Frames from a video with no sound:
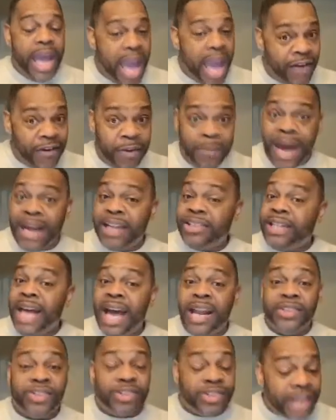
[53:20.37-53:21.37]
Everybody's
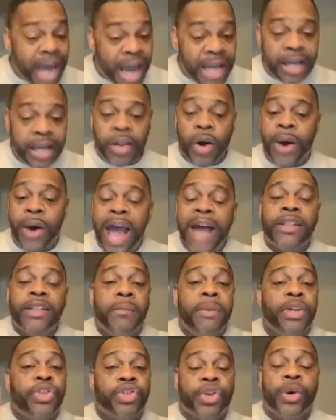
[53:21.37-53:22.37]
not excited, don't have the
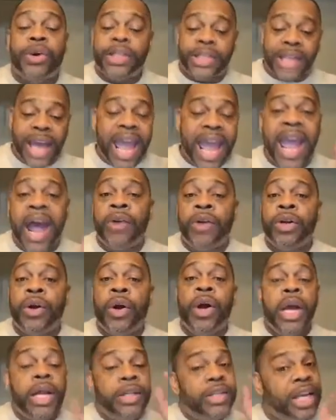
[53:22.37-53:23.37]
maturity to
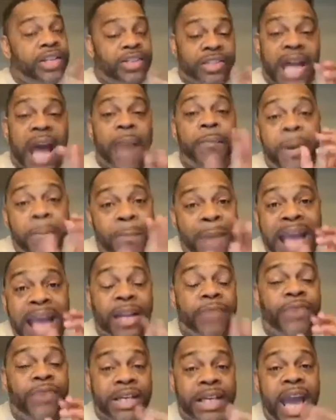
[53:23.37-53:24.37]
handle this type of
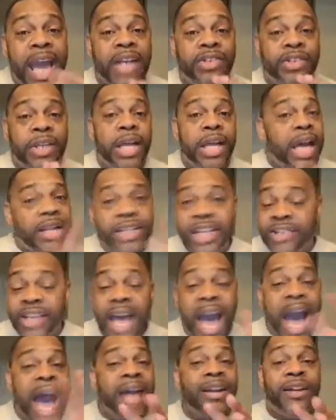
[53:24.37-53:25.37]
magnification,
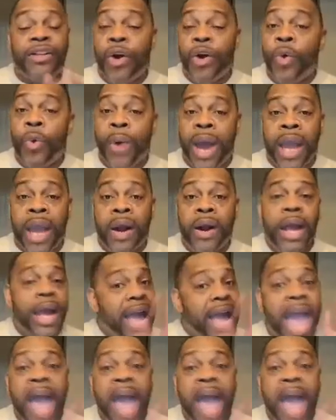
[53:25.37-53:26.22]
this out of nowhere.